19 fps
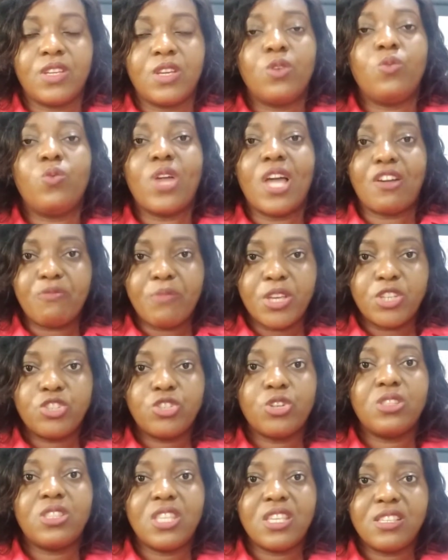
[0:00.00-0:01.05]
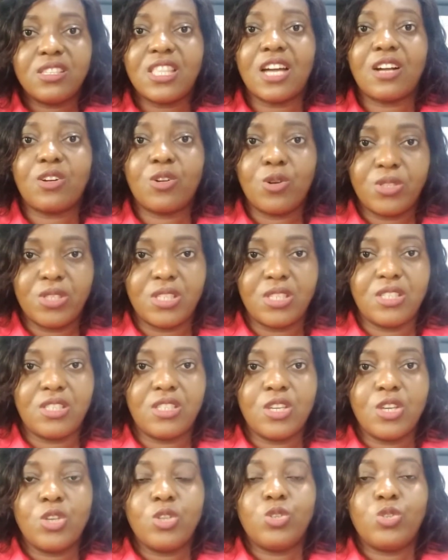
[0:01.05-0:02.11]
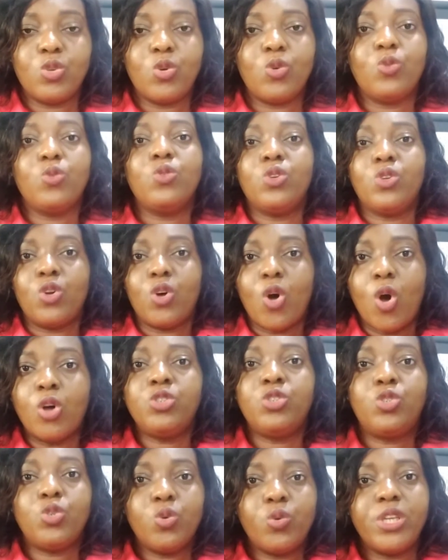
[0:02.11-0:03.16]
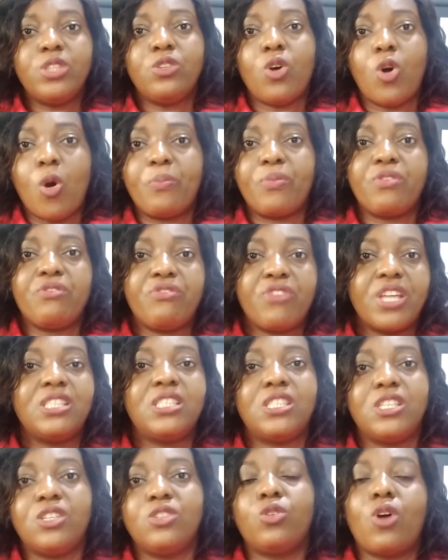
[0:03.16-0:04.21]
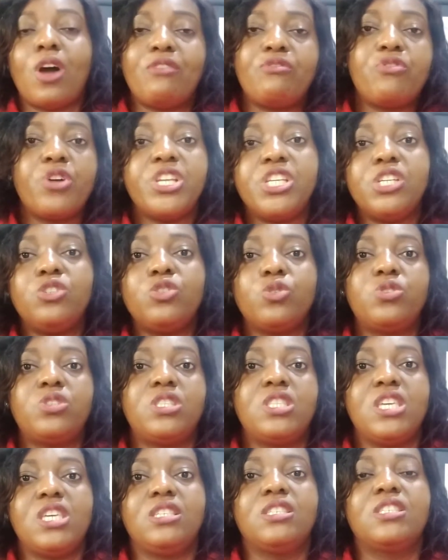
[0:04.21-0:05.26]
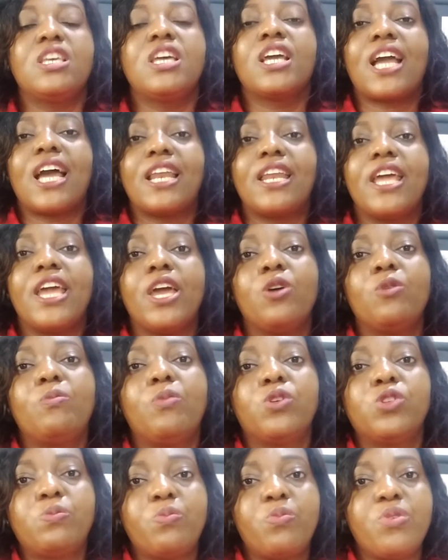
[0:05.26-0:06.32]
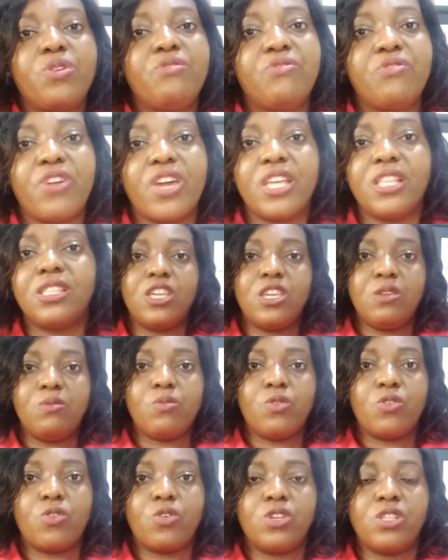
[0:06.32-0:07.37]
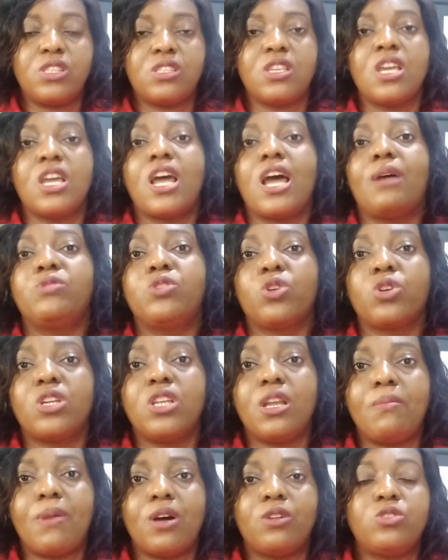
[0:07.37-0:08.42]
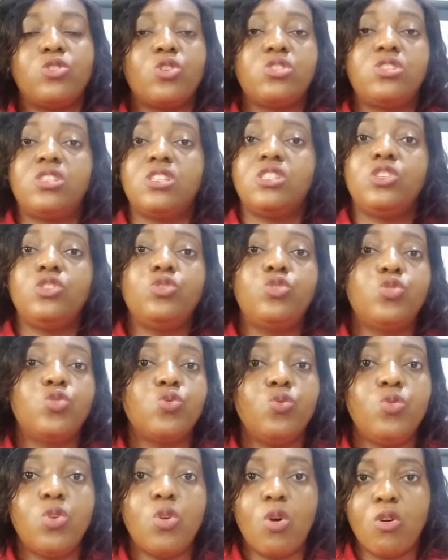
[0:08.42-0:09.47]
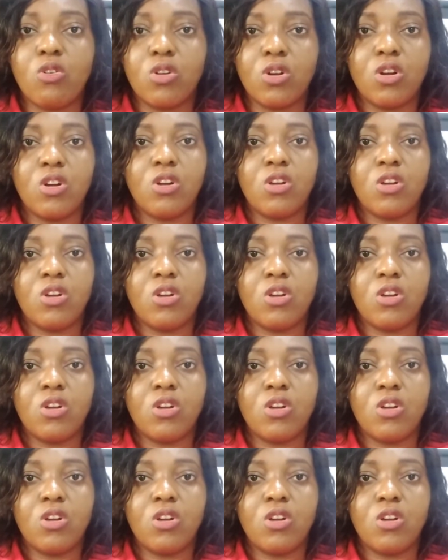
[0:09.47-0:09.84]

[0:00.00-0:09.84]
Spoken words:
We have mentioned things that cause it. So undoing or preventing or avoiding those things can help us prevent hemorrhoids. I'm talking about not sitting too long